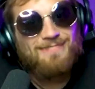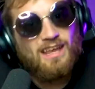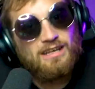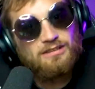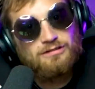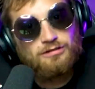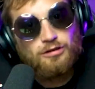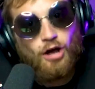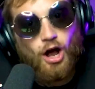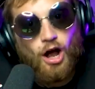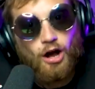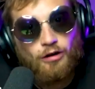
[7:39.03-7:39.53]

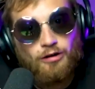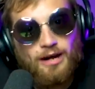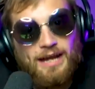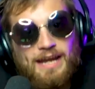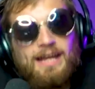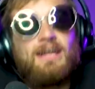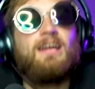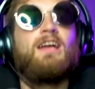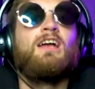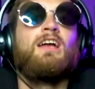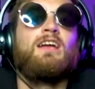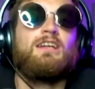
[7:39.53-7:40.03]

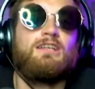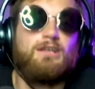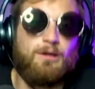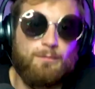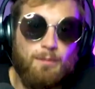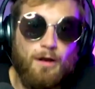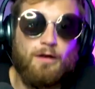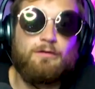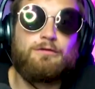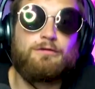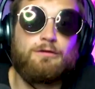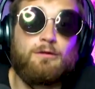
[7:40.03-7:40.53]
Sorry, you're
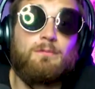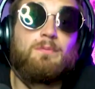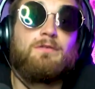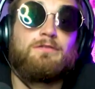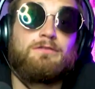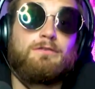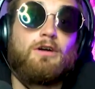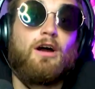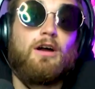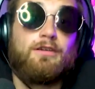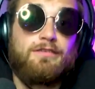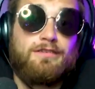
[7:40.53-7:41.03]
both
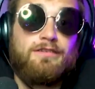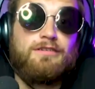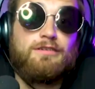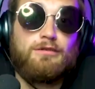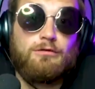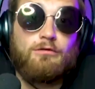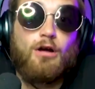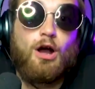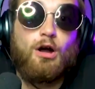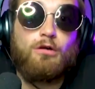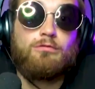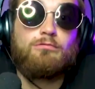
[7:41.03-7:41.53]
superstars in
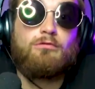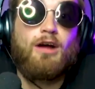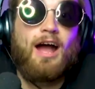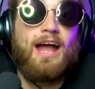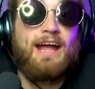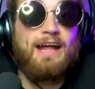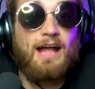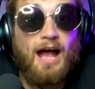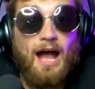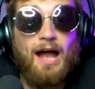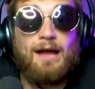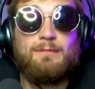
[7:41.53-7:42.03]
your own
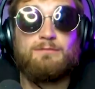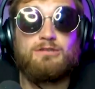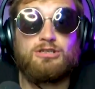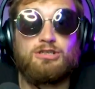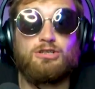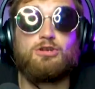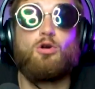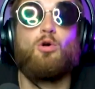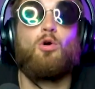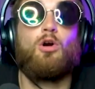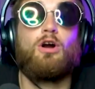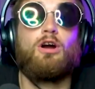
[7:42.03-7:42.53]
right, I'm
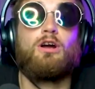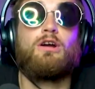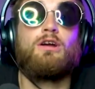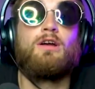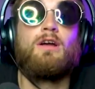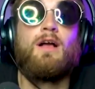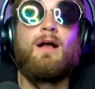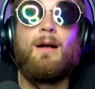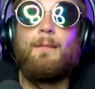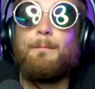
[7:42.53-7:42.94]
sure,